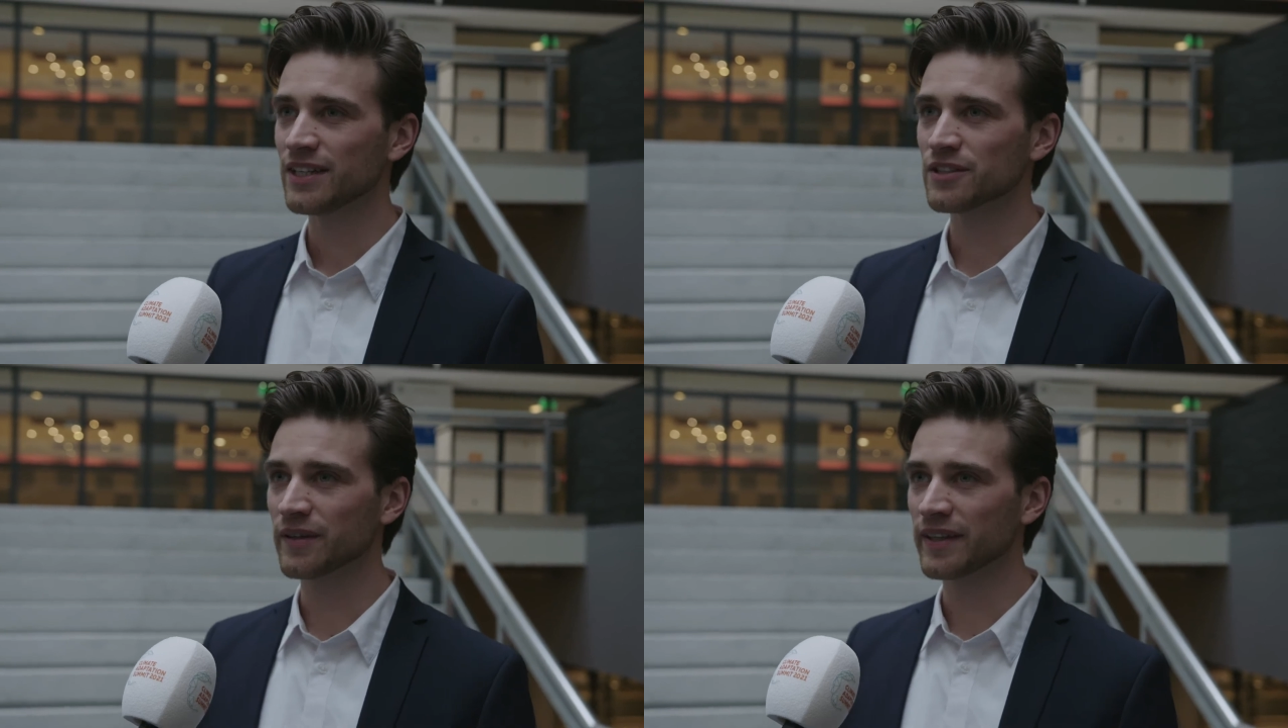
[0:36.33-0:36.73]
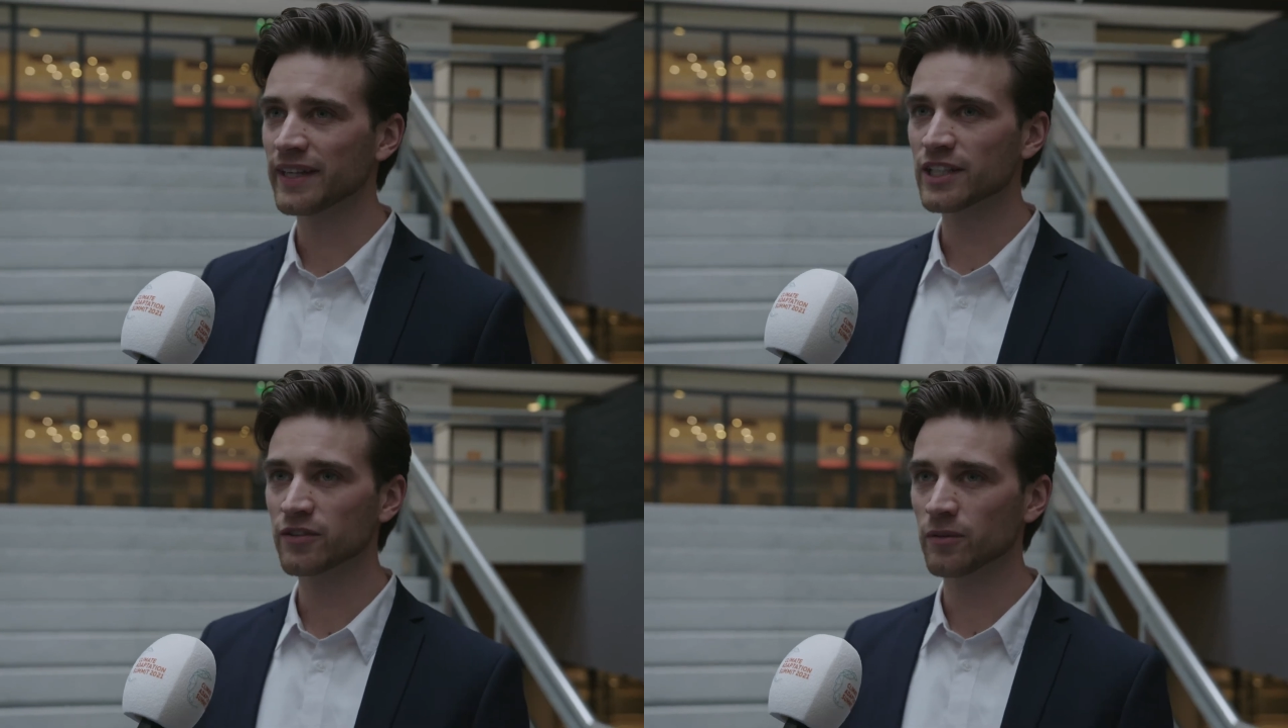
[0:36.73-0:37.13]
So I think
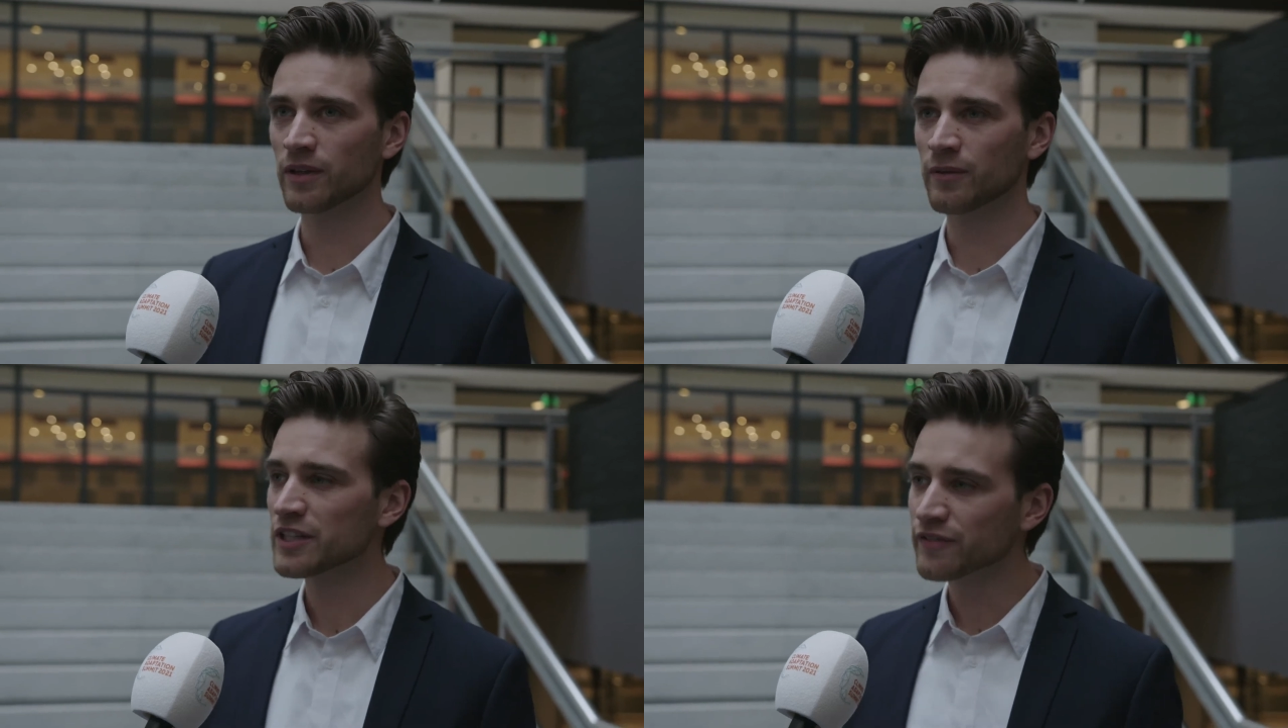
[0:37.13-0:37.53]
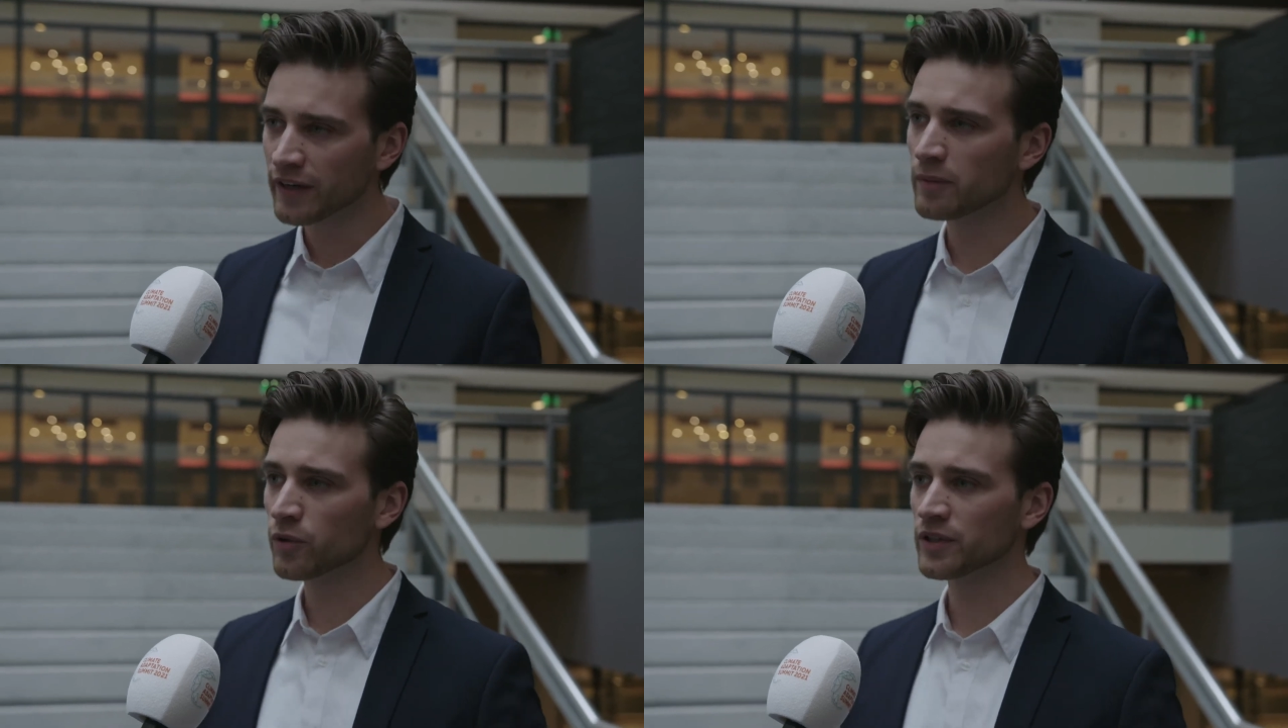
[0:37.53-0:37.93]
that's why it's
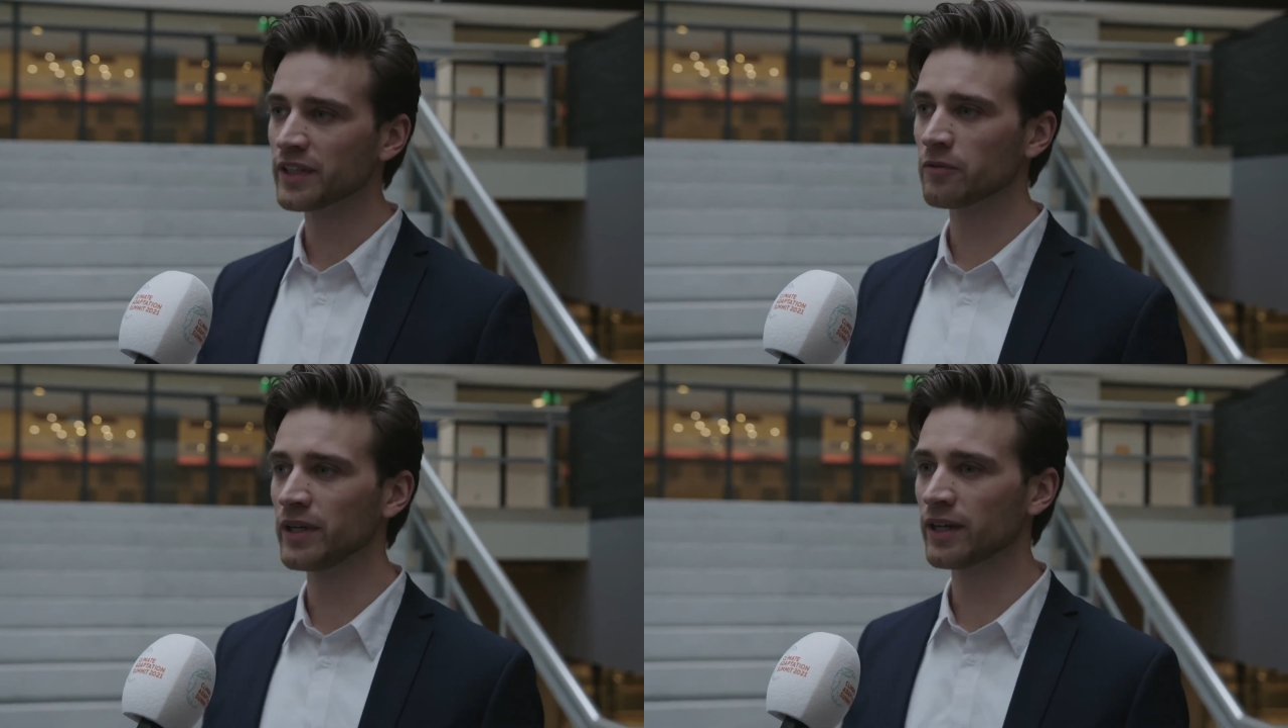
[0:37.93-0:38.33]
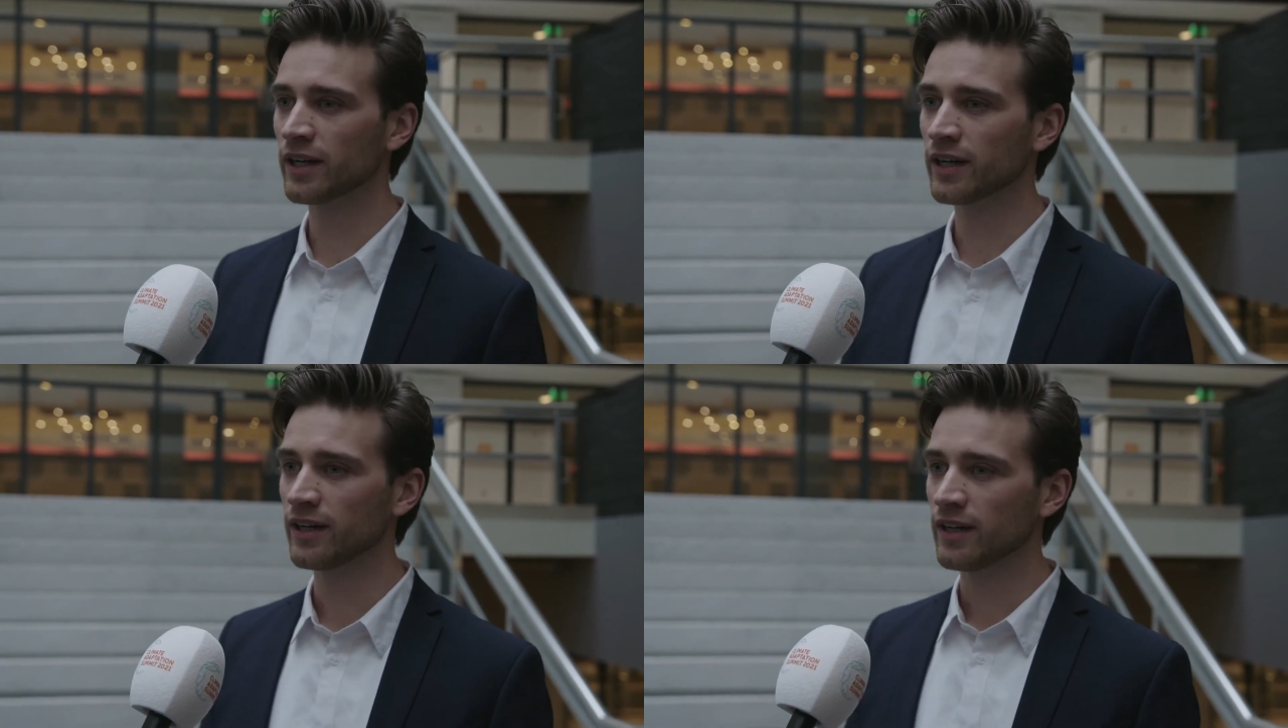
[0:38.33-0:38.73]
very important that we
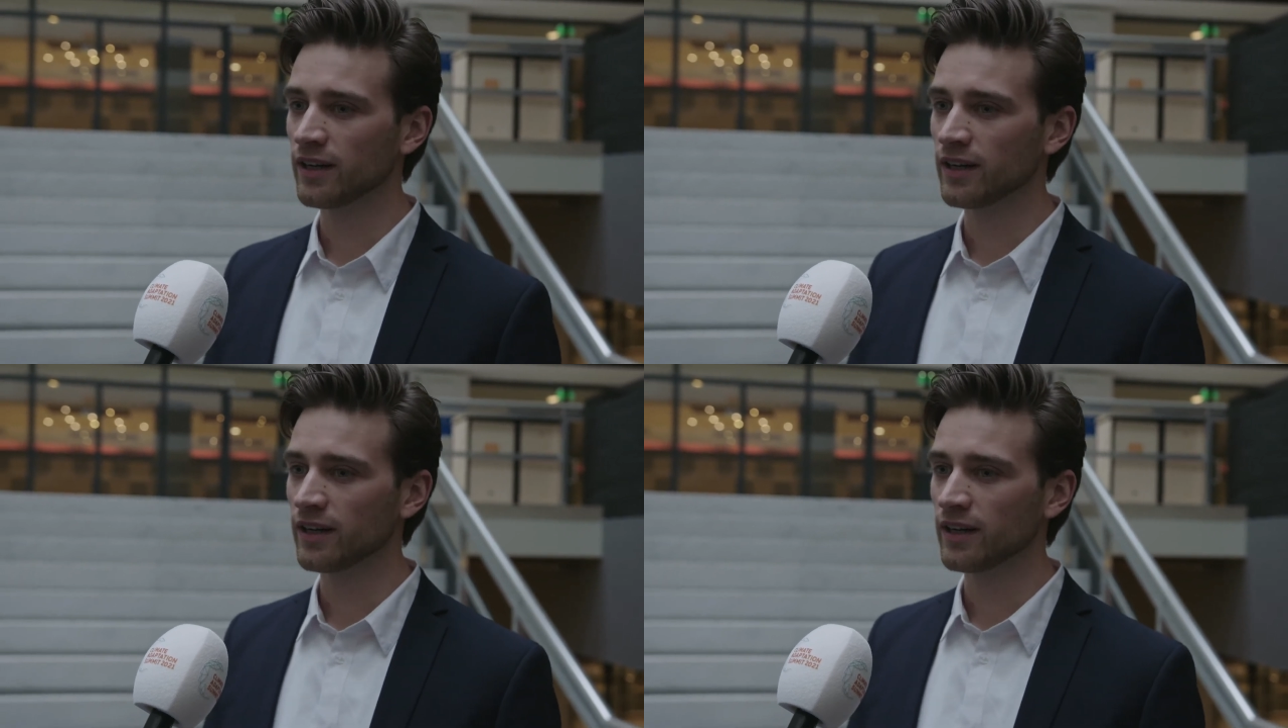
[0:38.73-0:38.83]
are